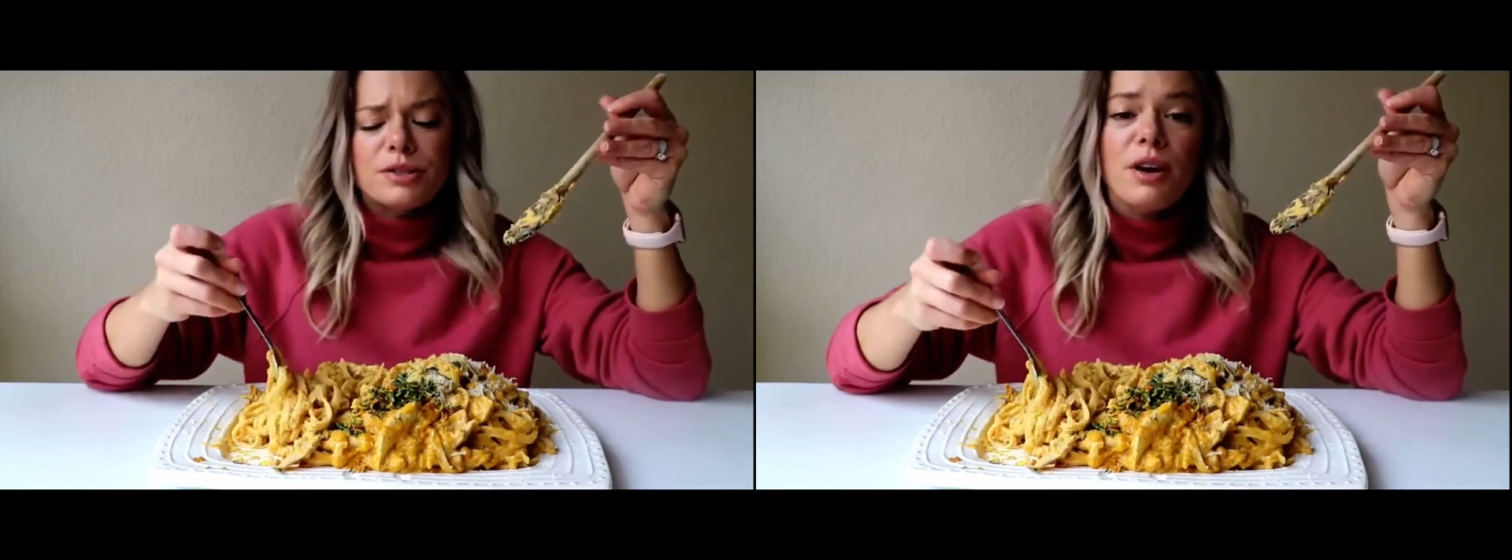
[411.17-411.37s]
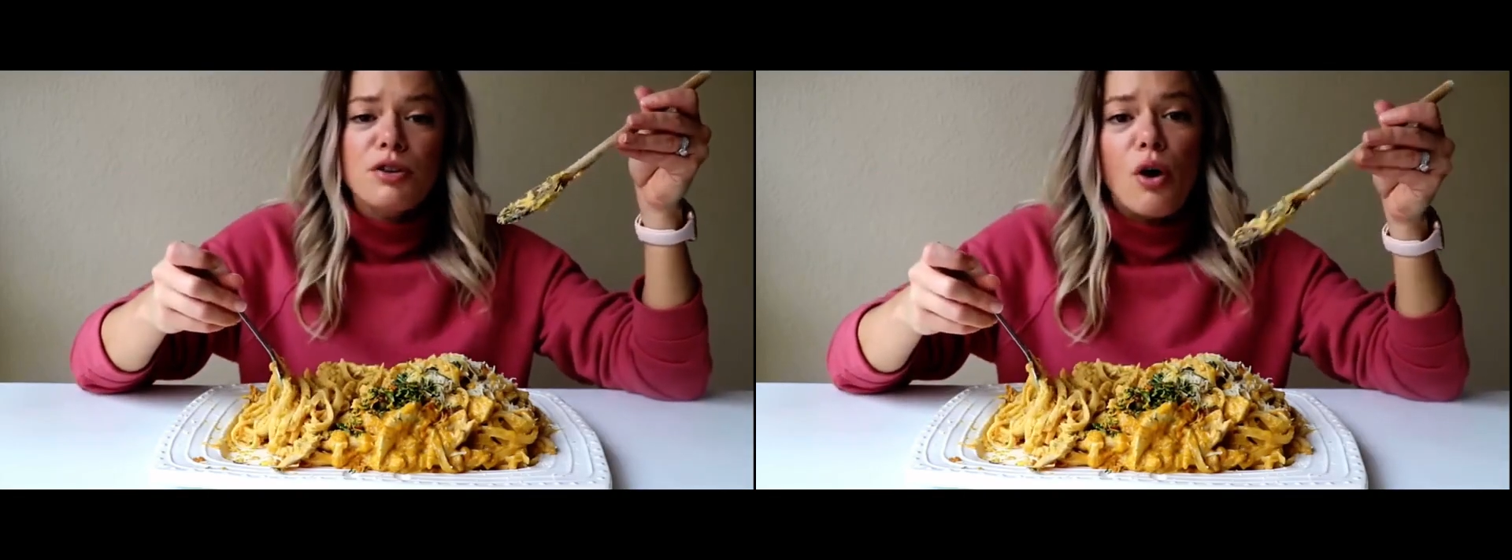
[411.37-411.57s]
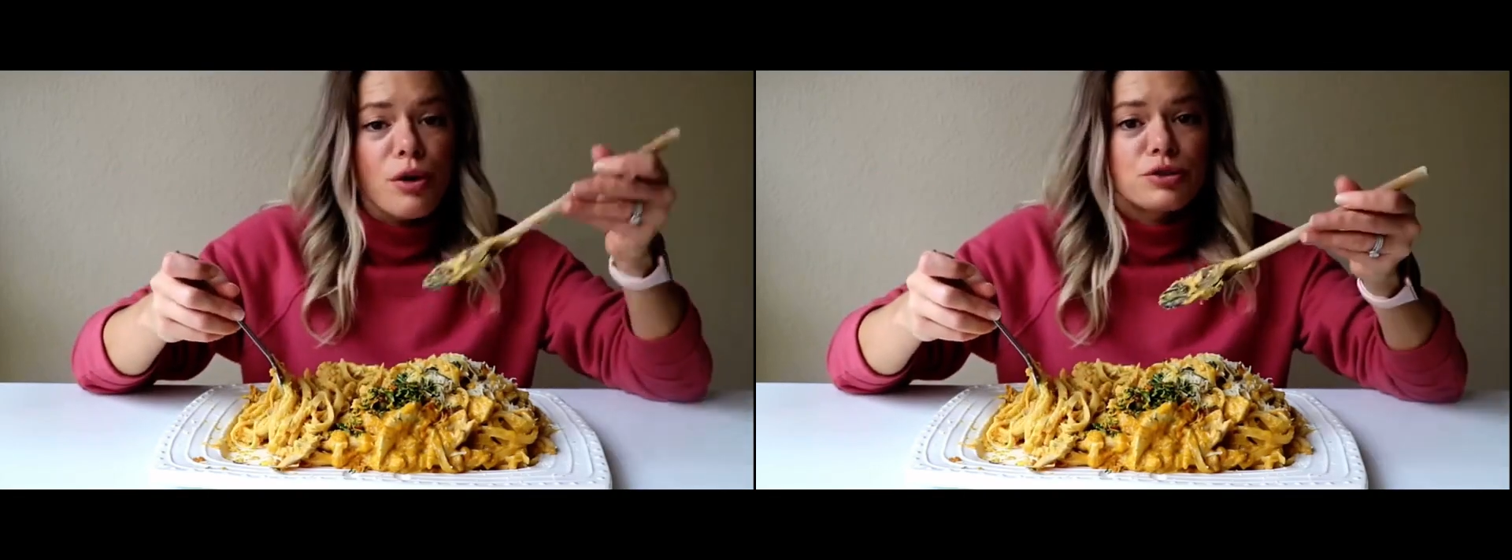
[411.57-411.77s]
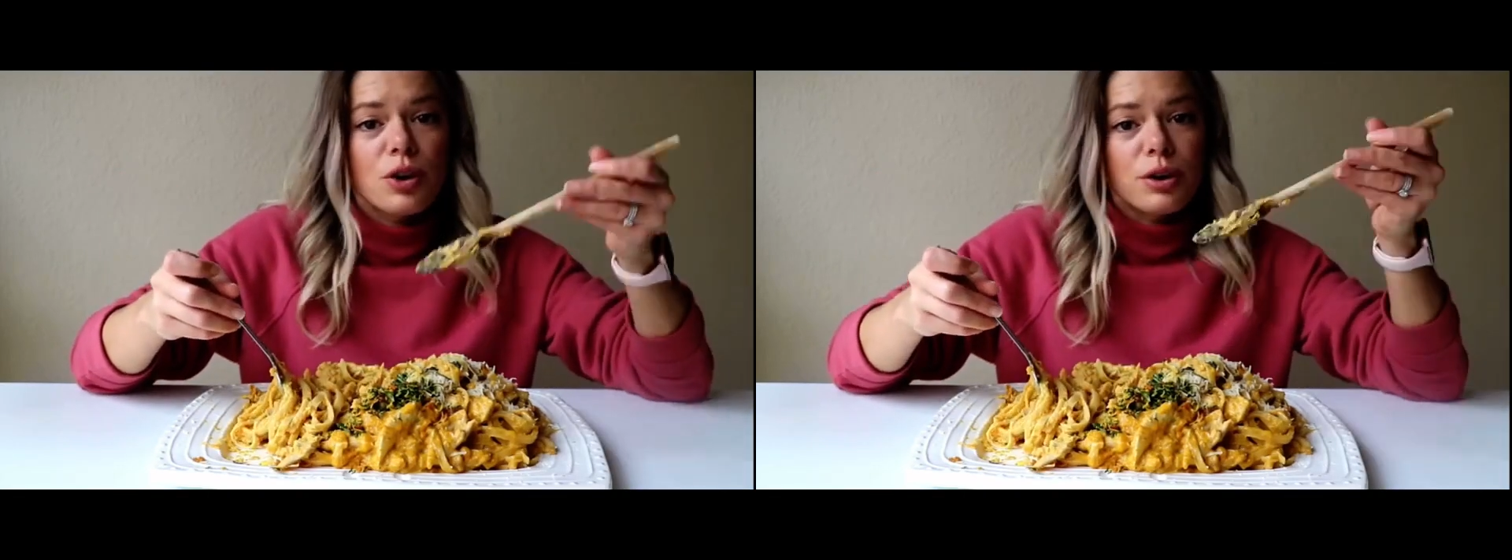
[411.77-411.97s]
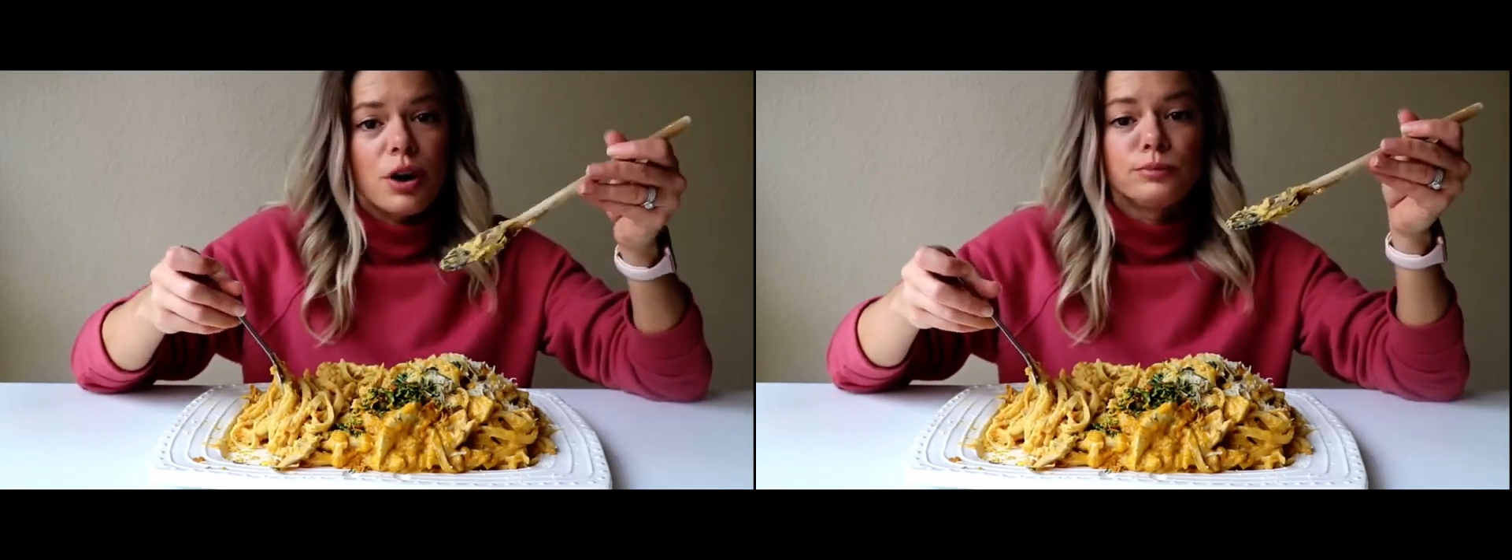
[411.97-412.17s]
I added all the
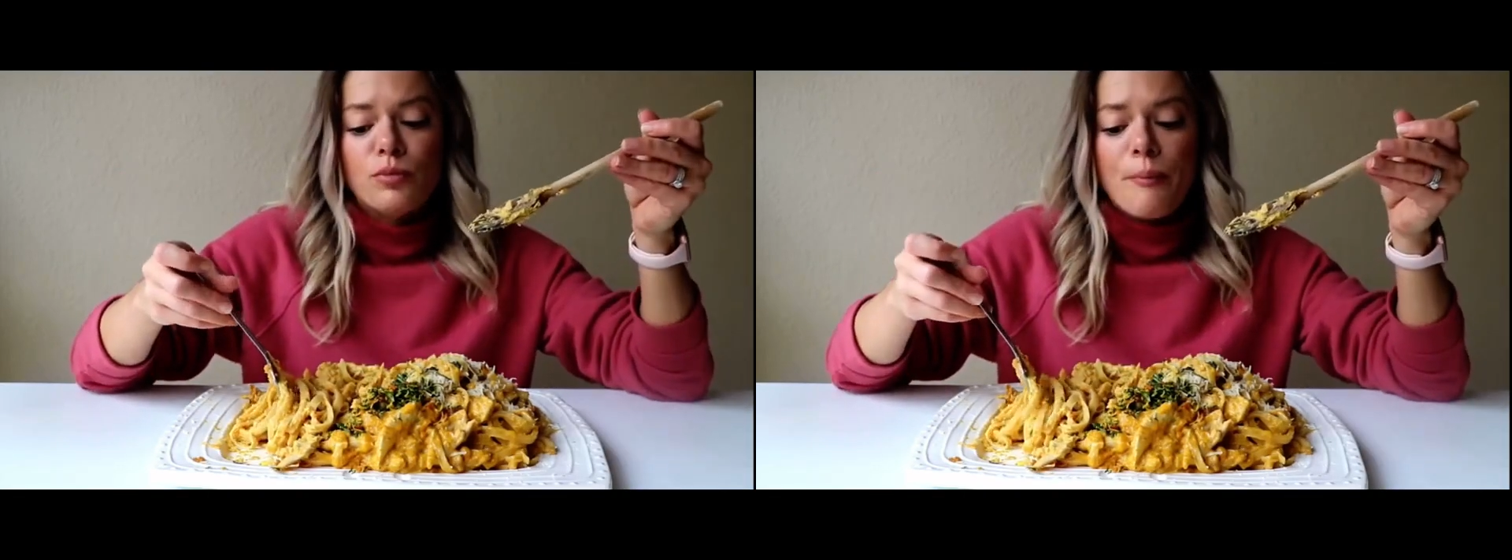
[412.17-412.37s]
chicken in here.